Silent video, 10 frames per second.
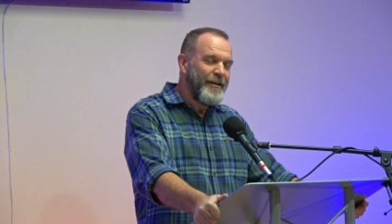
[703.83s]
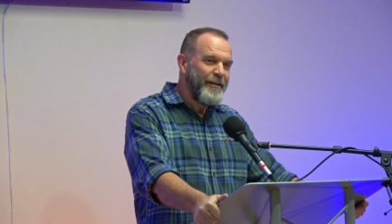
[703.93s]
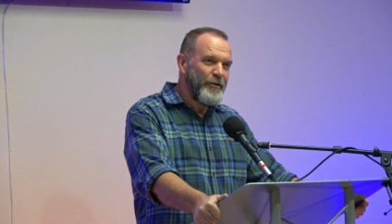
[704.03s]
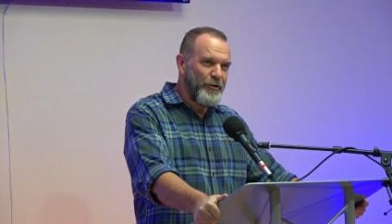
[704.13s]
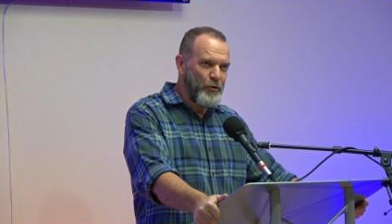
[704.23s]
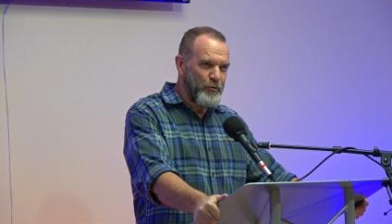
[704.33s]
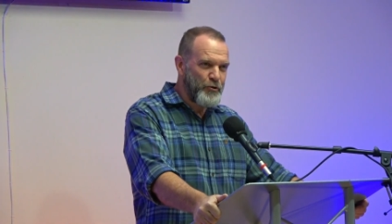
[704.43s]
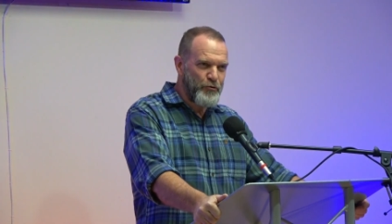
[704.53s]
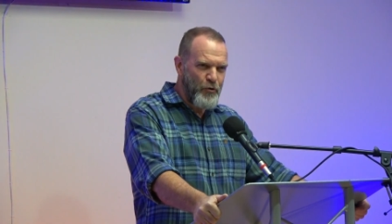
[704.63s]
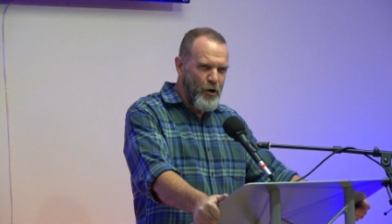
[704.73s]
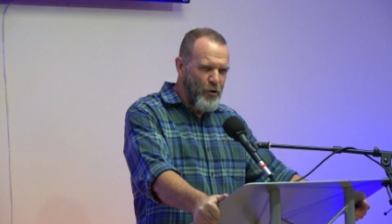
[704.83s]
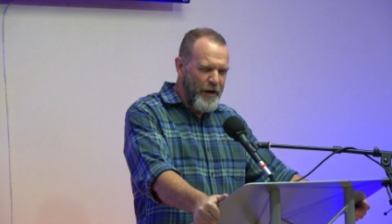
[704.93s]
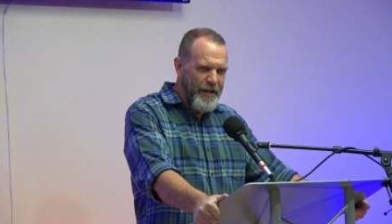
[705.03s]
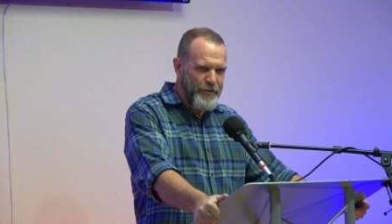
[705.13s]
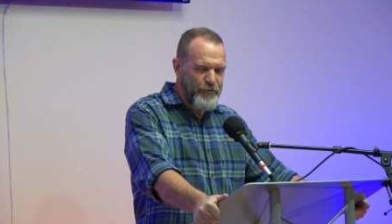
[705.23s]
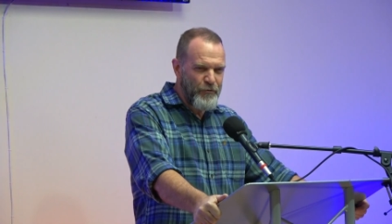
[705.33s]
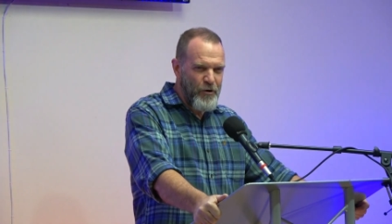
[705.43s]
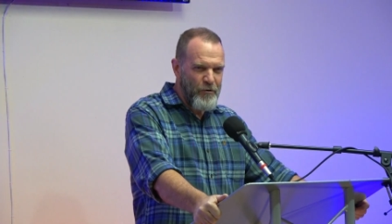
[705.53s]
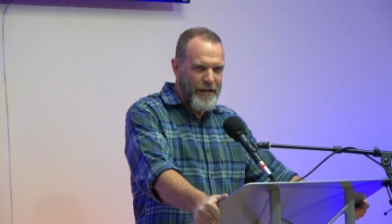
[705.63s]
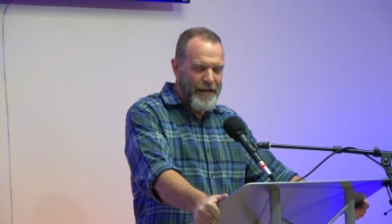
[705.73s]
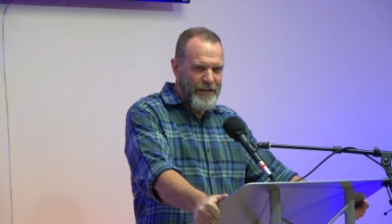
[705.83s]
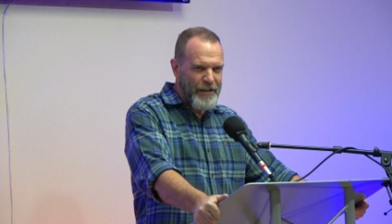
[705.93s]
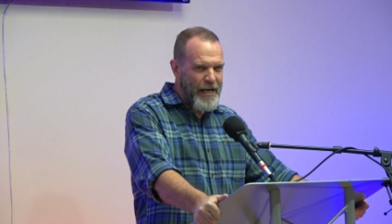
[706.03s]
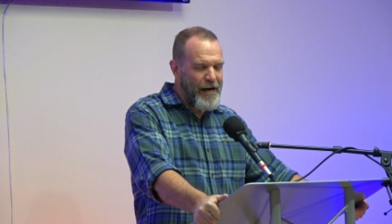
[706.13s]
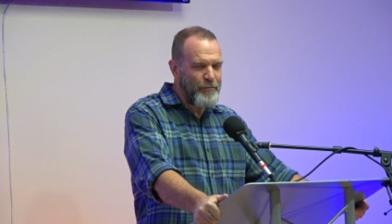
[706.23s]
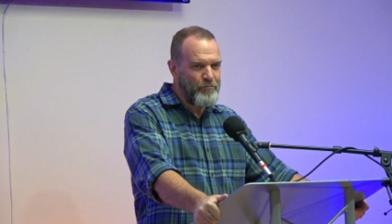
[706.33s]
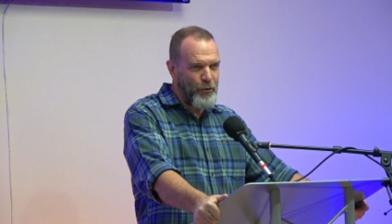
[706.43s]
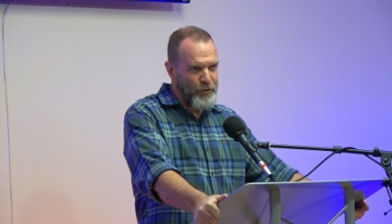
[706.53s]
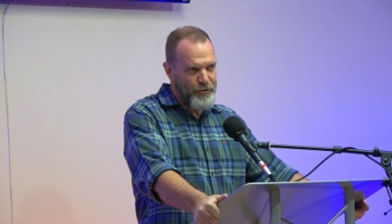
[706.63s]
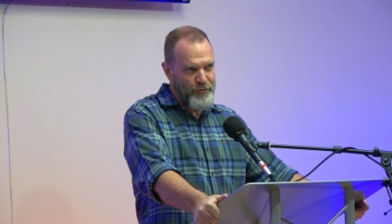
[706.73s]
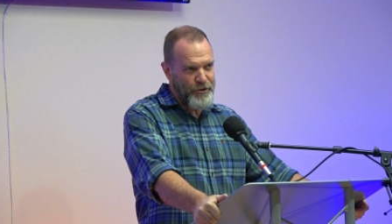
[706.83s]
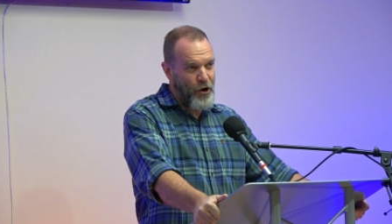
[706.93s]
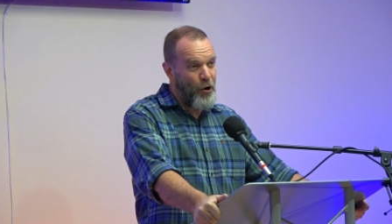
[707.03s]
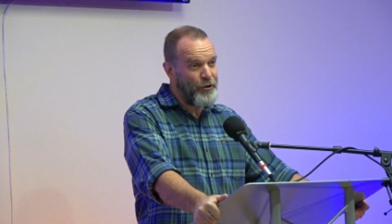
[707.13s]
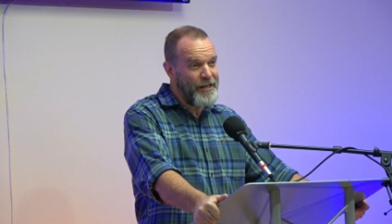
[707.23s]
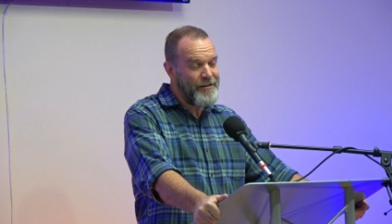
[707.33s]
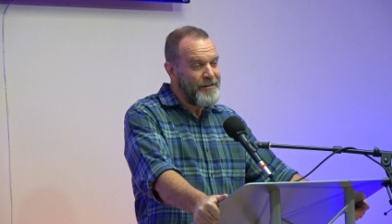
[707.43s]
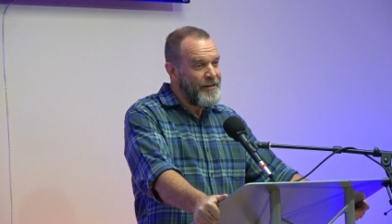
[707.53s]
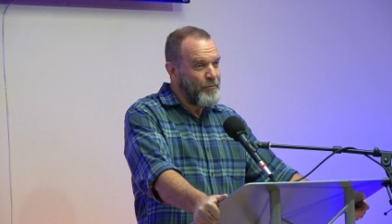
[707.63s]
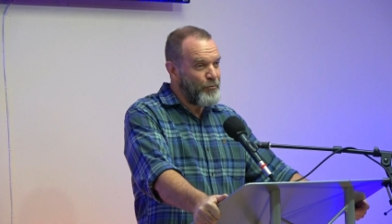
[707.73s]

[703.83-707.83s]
You know, an old strong, headstrong, kind of loud, boisterous, haughty,